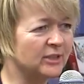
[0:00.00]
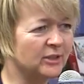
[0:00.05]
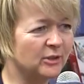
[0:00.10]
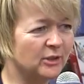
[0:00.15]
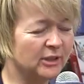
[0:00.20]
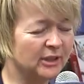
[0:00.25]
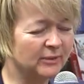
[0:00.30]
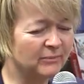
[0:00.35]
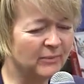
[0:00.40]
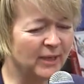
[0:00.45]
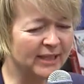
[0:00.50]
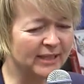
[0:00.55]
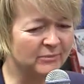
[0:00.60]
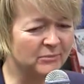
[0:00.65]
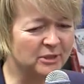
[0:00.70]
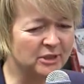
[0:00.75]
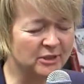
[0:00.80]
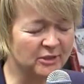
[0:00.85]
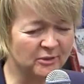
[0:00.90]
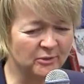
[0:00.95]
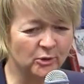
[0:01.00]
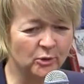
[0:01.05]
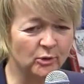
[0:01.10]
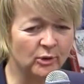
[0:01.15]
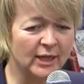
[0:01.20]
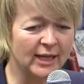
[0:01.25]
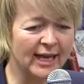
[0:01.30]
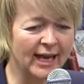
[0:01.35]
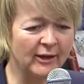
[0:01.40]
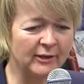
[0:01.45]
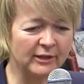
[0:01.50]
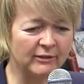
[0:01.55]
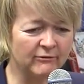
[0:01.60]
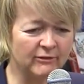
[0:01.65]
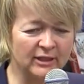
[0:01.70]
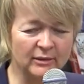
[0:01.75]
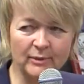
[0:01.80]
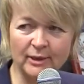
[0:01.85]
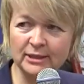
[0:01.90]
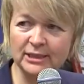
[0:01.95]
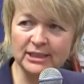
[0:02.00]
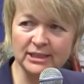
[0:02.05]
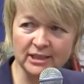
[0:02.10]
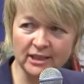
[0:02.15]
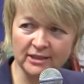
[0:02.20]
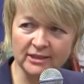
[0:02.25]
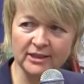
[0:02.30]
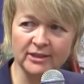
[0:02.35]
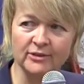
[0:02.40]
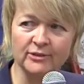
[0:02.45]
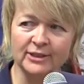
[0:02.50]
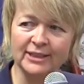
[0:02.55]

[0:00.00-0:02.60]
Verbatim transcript: you're going to make them do or how they feel about each other,